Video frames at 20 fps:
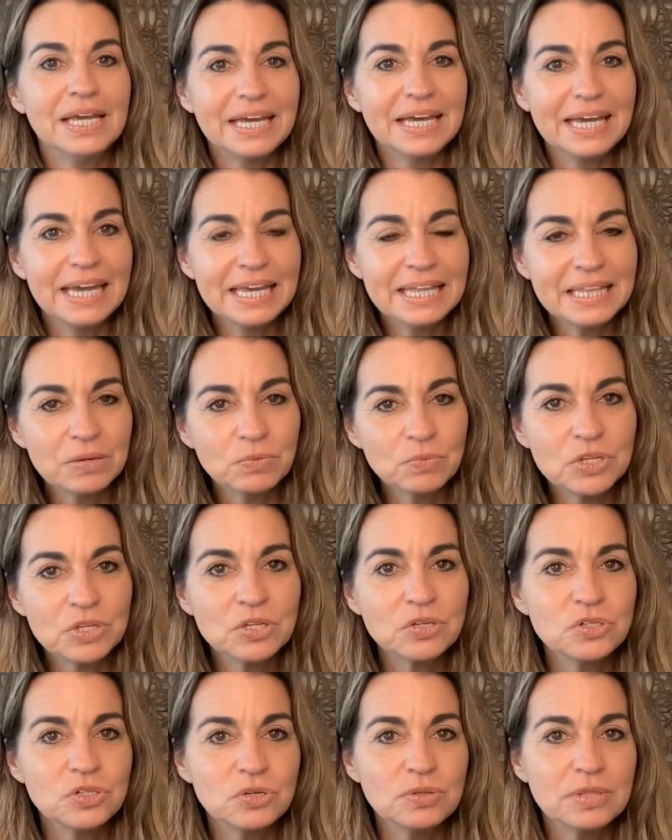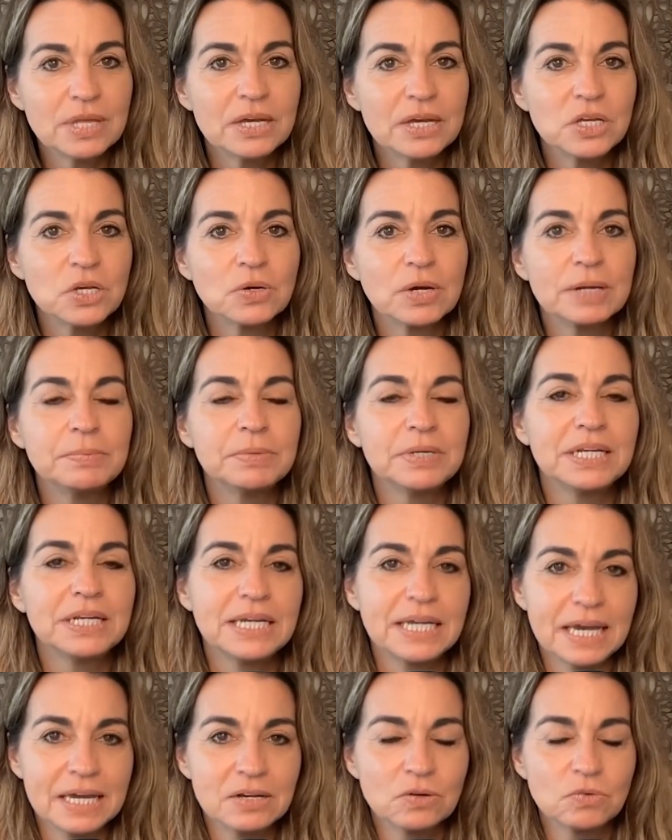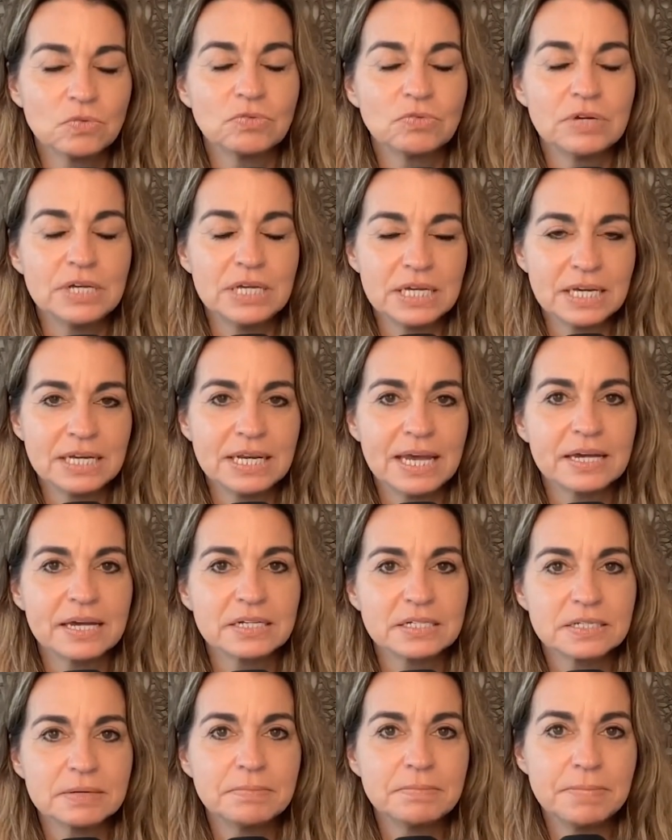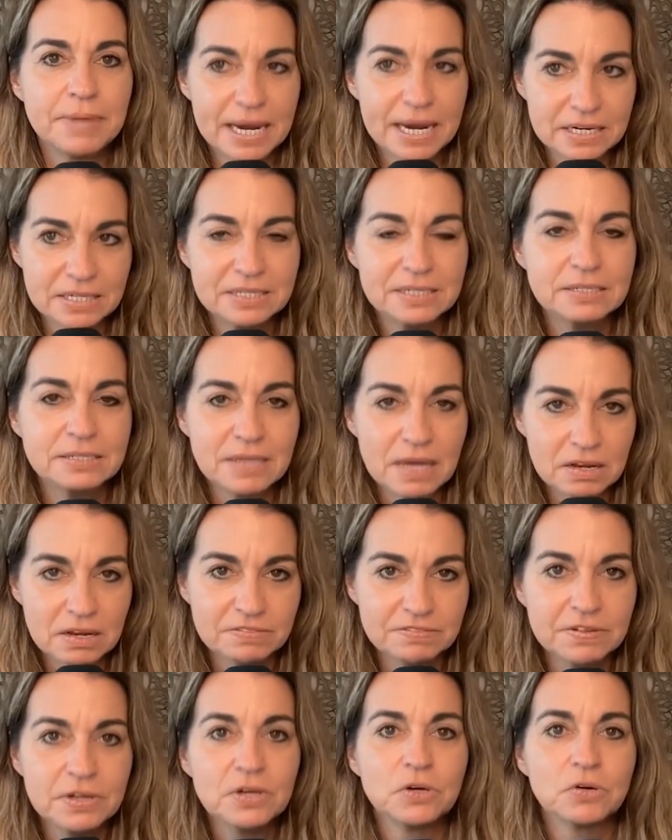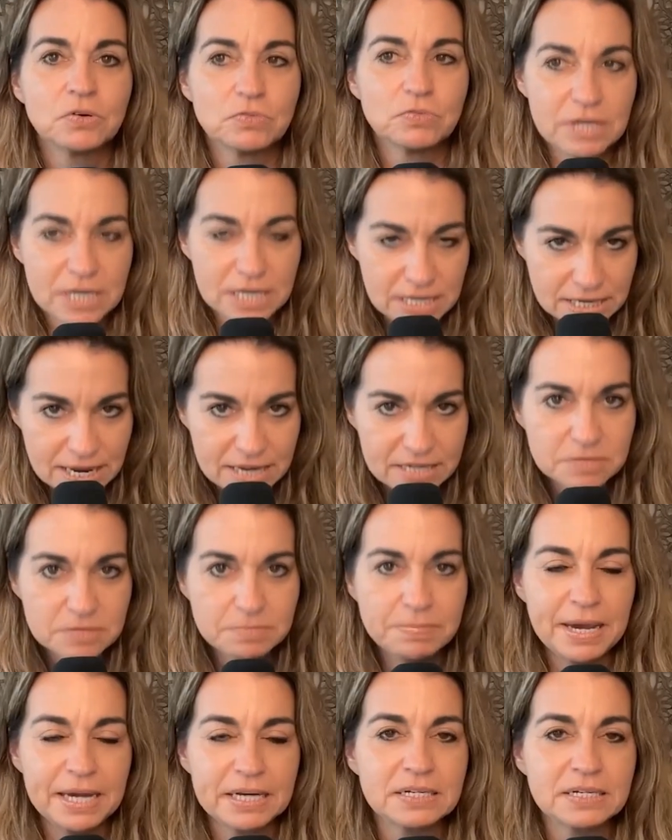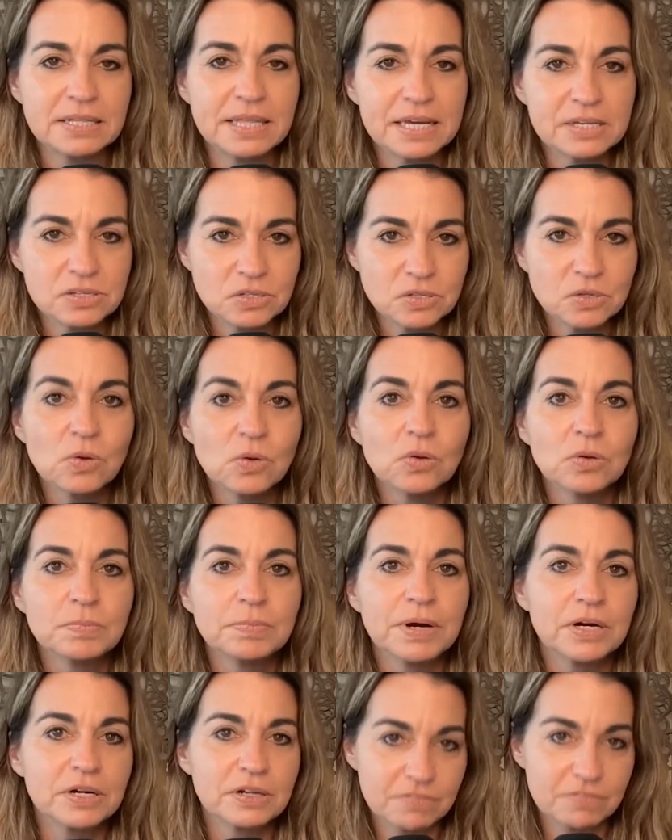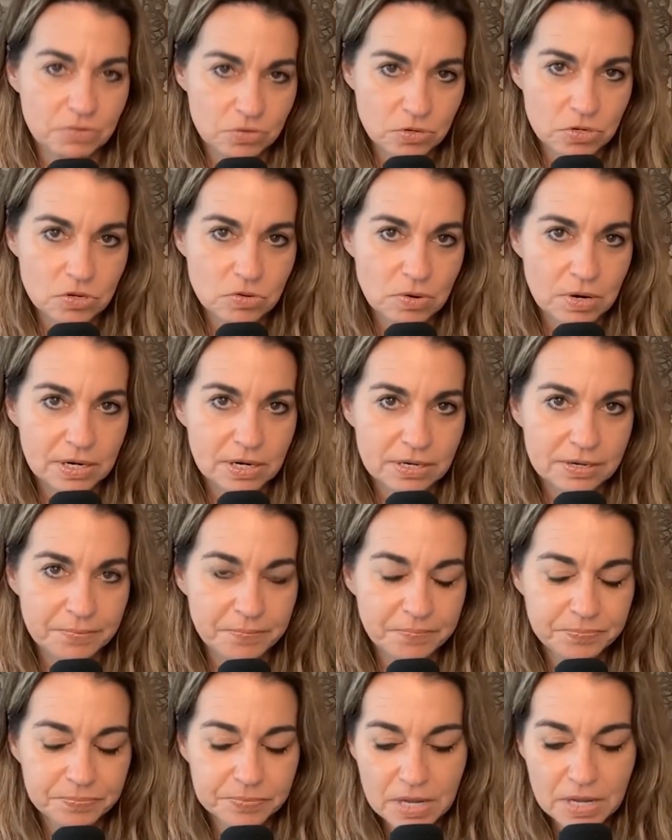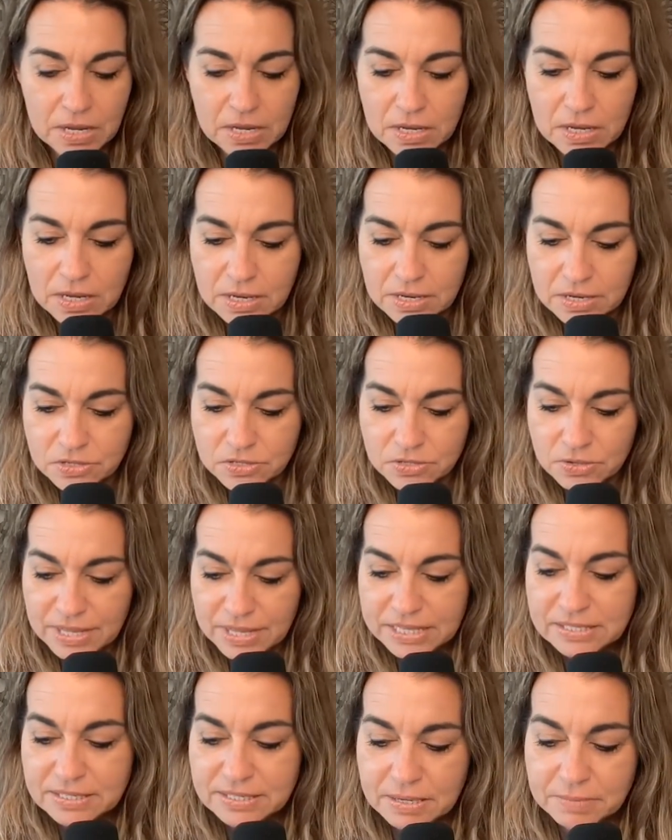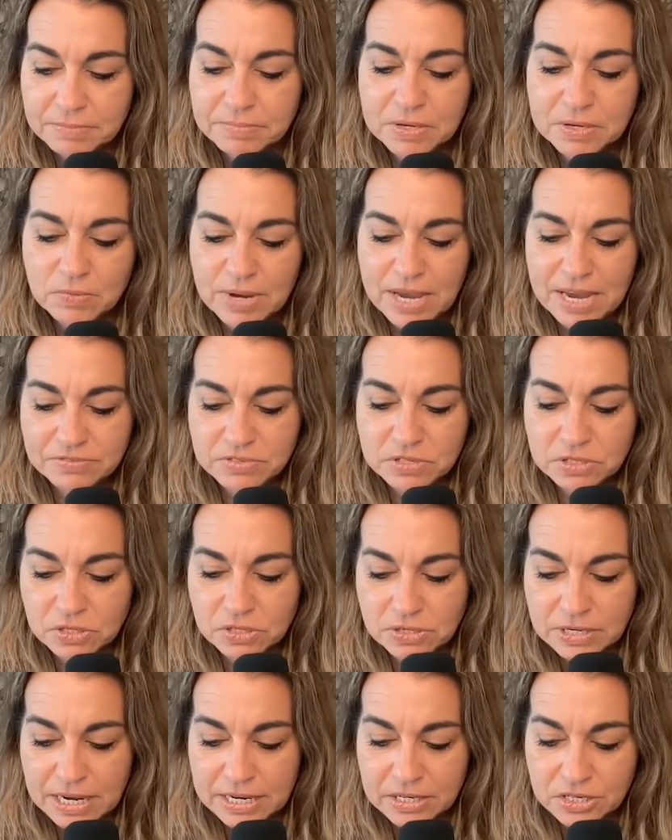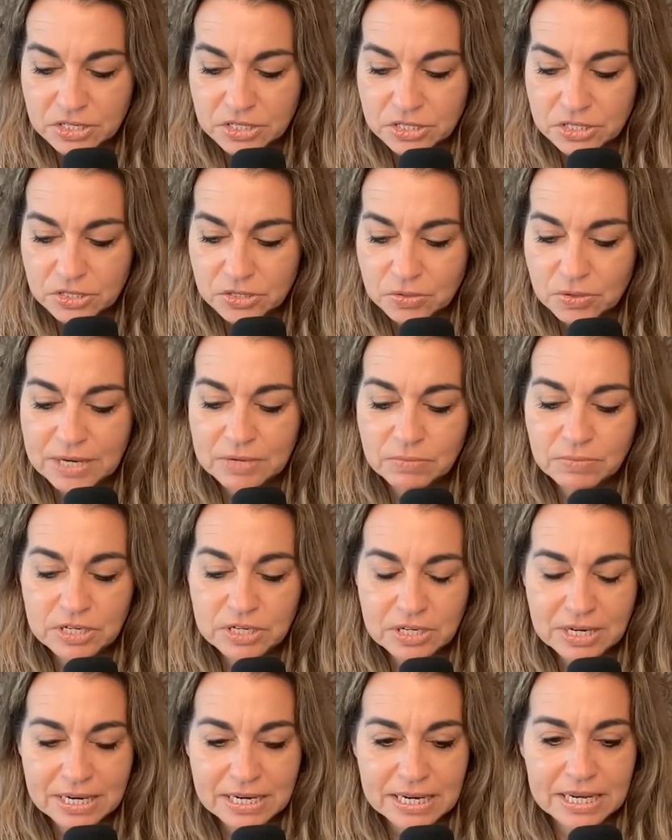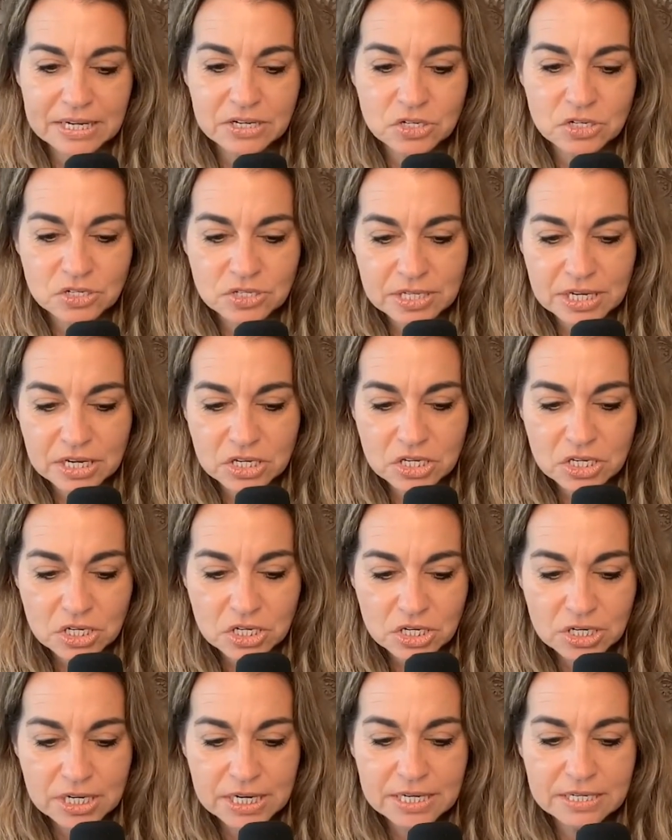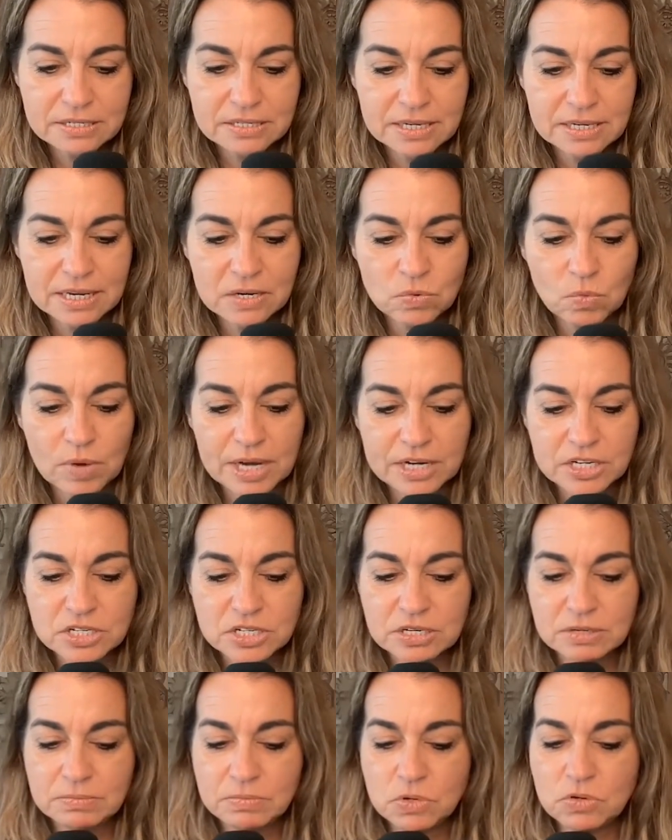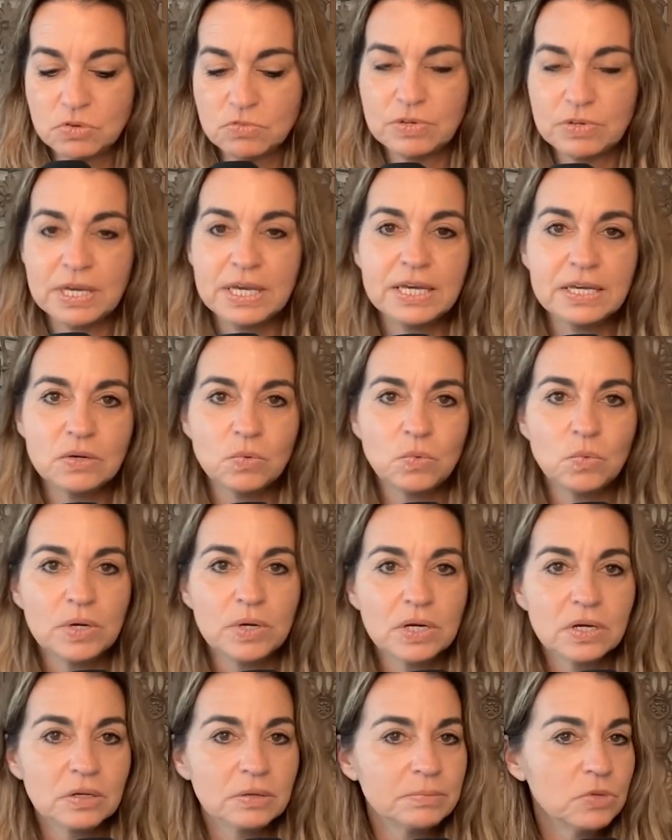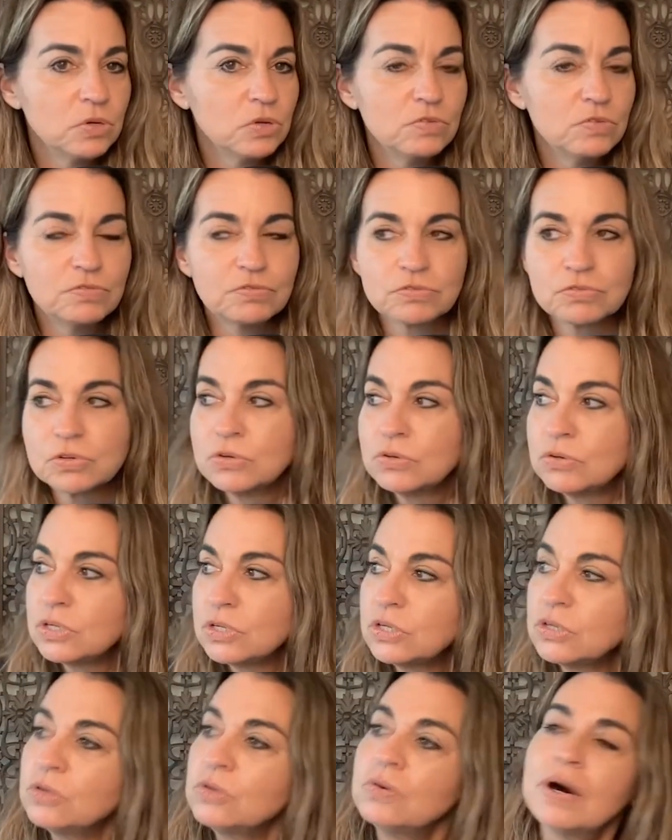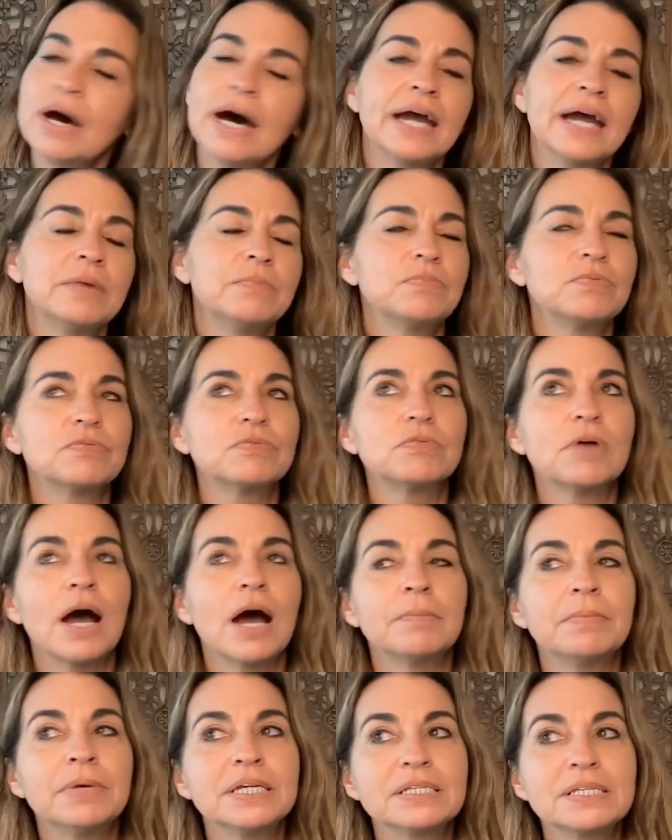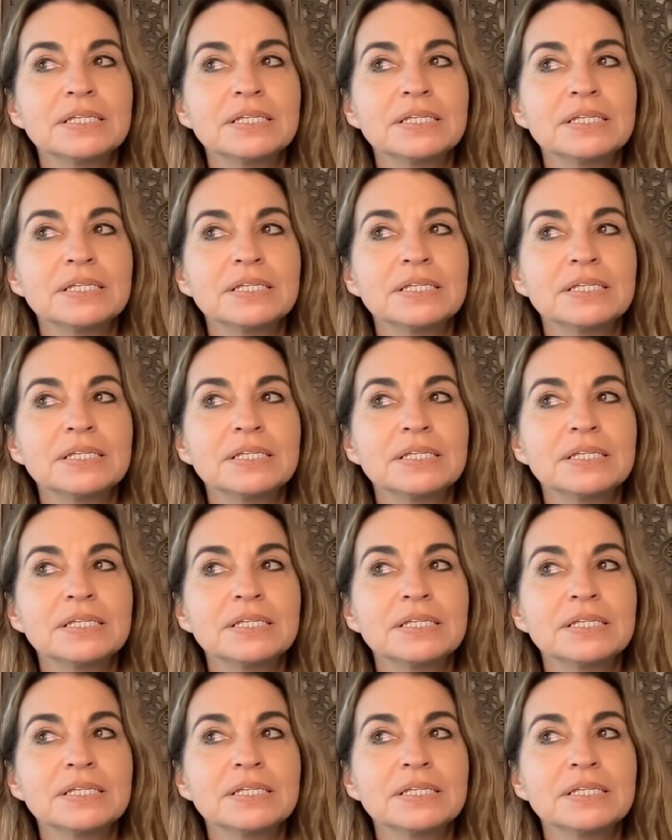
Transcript: And then when you do that, you're able to again reconnect back to self, reconnect back to that soul part of who you are. So that's something we have to learn how to do. And we, again, just get curious and watch it move. It will move through you. I promise.